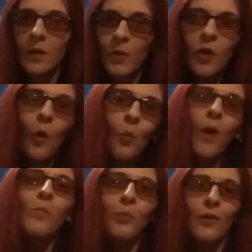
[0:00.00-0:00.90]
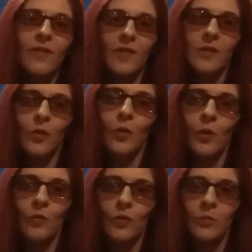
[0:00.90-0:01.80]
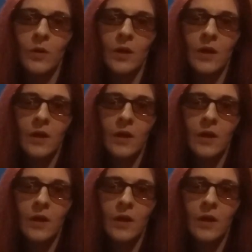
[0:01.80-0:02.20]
We got one person in the courtroom,